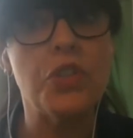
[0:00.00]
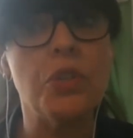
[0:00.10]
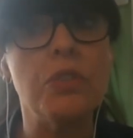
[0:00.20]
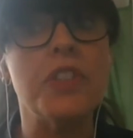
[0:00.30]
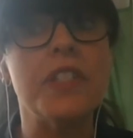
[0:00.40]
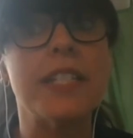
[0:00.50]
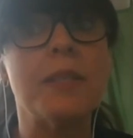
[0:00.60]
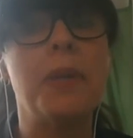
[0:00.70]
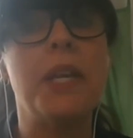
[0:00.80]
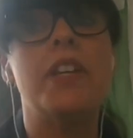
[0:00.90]
children's
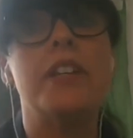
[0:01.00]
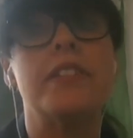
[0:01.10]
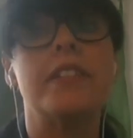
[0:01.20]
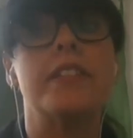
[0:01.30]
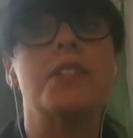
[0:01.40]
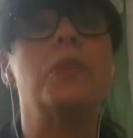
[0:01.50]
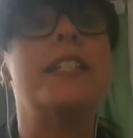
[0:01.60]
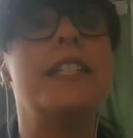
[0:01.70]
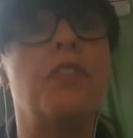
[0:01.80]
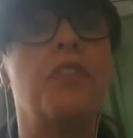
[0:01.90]
experiences will
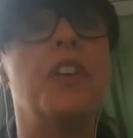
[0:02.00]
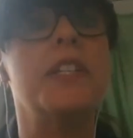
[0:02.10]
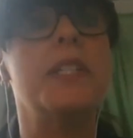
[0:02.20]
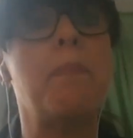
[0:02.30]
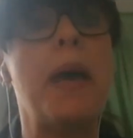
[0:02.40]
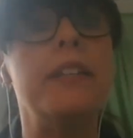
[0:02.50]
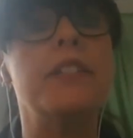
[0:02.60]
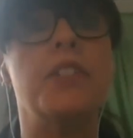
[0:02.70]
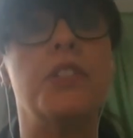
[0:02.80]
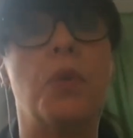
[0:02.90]
differ
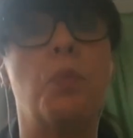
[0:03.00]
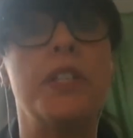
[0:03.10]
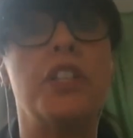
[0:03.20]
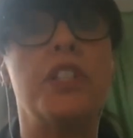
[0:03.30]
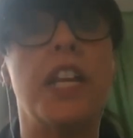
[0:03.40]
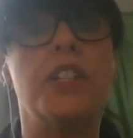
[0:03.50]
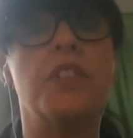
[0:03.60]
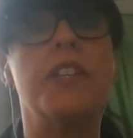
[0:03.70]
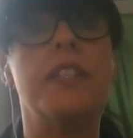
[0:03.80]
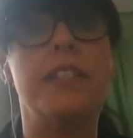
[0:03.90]
dependent on which stage
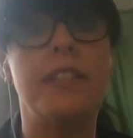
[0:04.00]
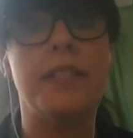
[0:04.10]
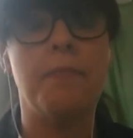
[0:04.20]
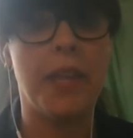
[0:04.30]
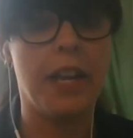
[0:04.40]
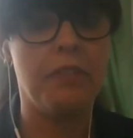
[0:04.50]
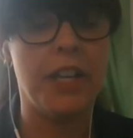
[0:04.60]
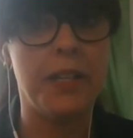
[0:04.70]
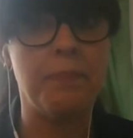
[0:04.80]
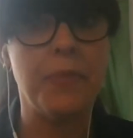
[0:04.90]
of the system they are
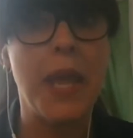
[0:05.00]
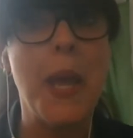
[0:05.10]
in,